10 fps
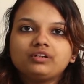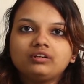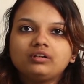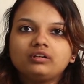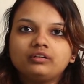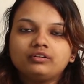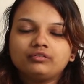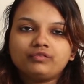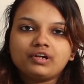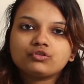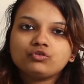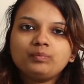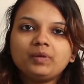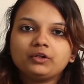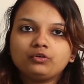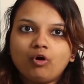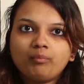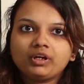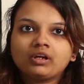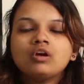10 current affair show by
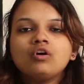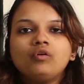topic